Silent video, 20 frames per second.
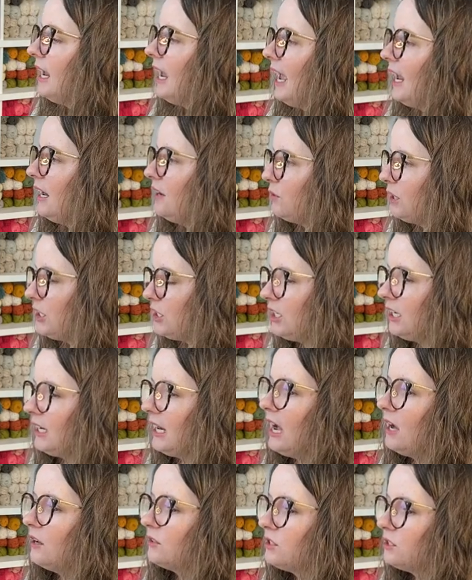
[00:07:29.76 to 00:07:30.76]
and reaching
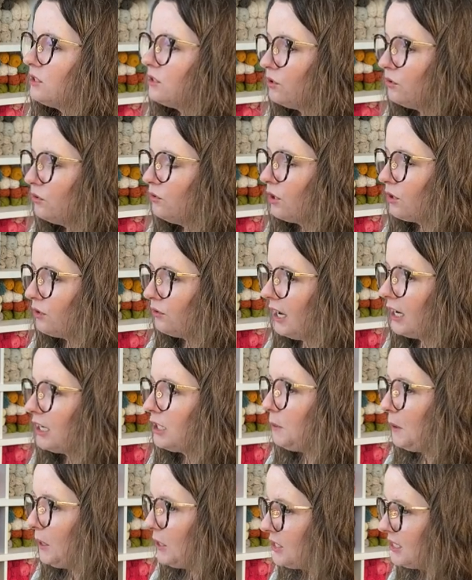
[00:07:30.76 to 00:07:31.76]
out to the
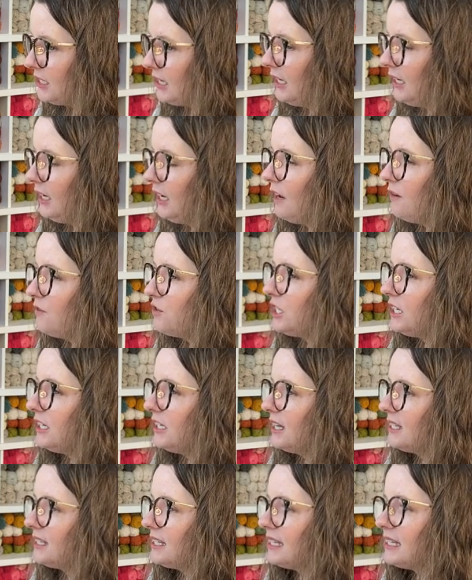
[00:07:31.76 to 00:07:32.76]
correct person. If she
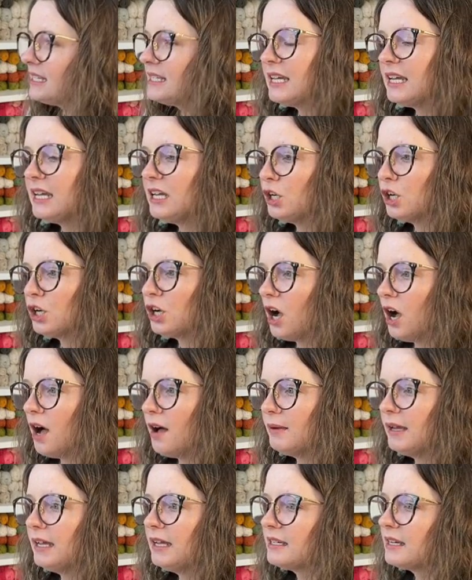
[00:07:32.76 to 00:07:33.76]
doesn't see your
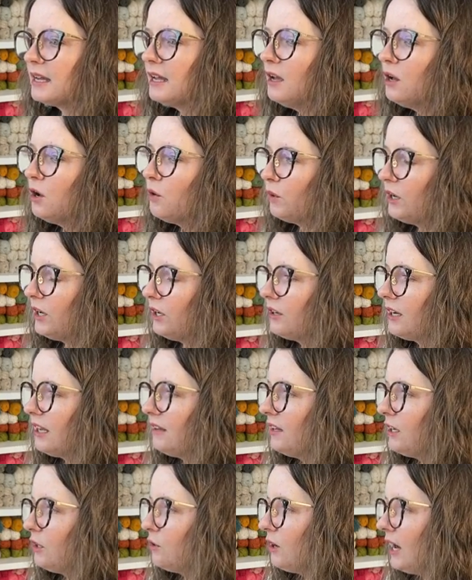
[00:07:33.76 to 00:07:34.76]
comment, we are
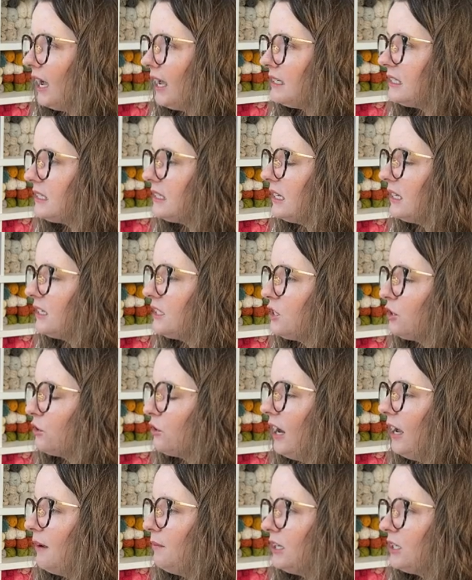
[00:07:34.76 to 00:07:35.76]
giving grace.
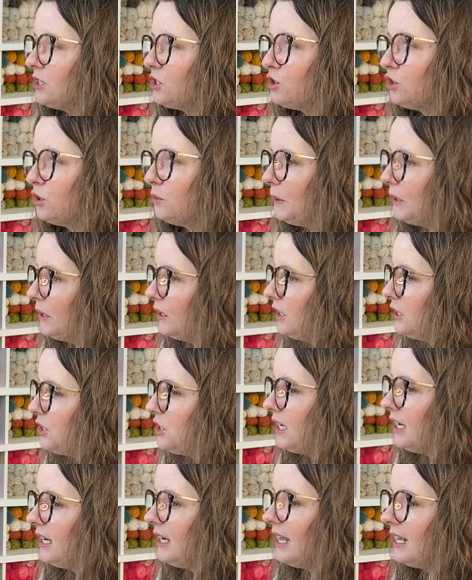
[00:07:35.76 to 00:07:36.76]
Instagram is super
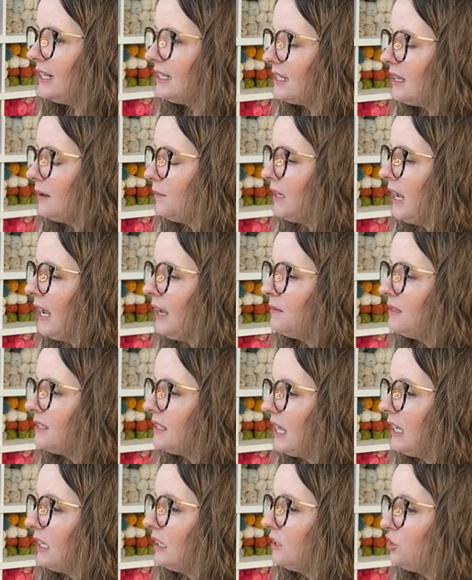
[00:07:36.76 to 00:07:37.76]
glitchy, and sometimes
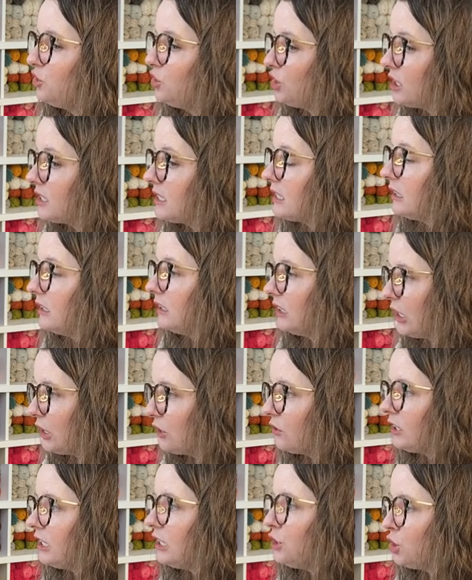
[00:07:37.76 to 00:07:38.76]
they just
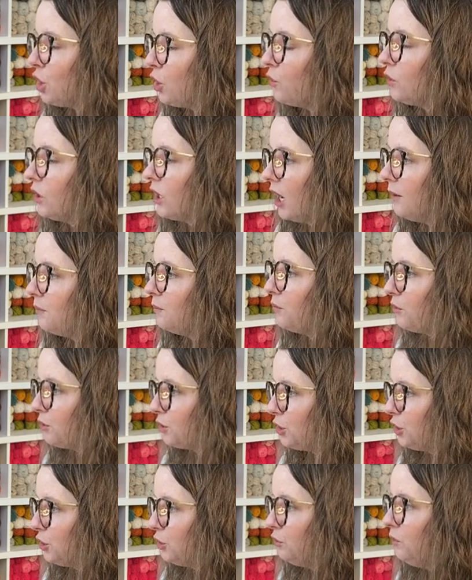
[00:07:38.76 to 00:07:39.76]
literally don't come
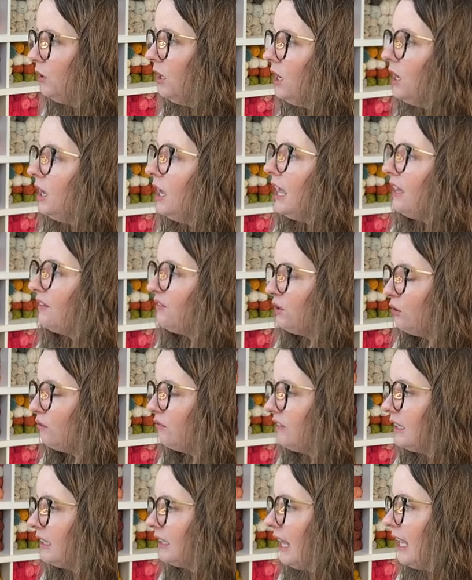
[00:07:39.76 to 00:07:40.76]
through. If you
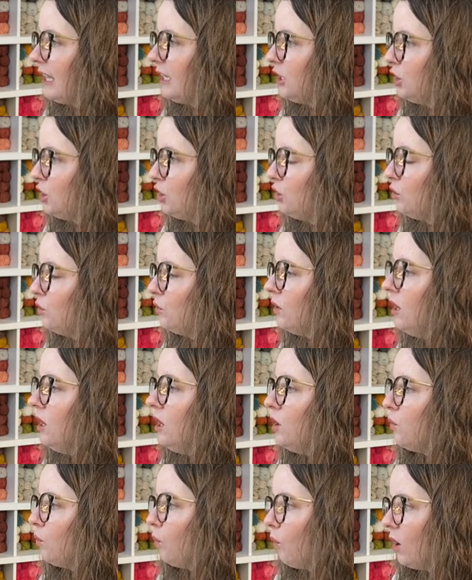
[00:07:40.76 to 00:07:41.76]
feel like you
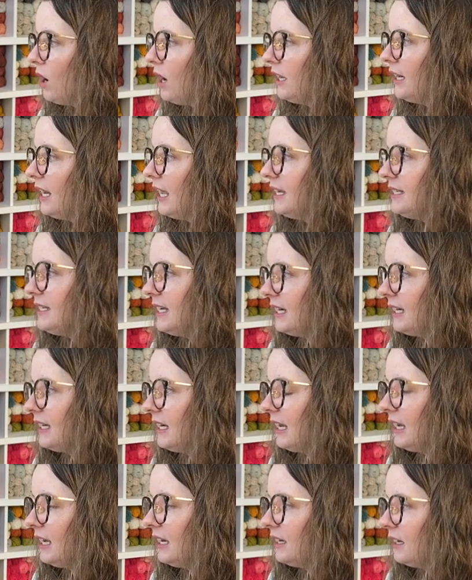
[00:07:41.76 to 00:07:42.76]
won and didn't
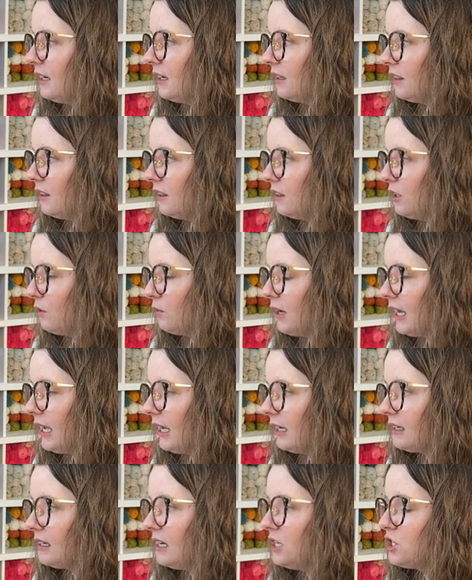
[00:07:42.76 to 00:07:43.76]
get the
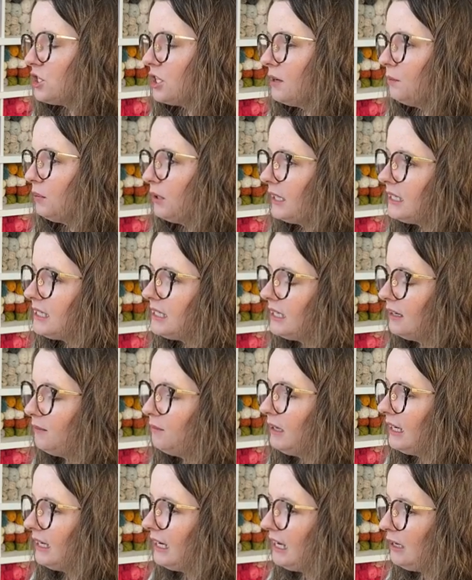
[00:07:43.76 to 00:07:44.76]
recognition, please send
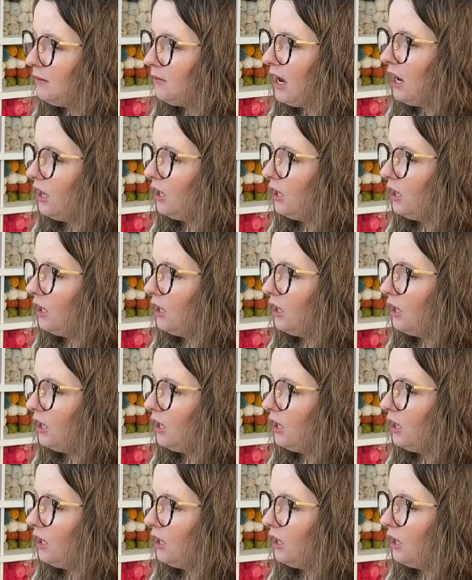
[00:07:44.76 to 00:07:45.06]
me an email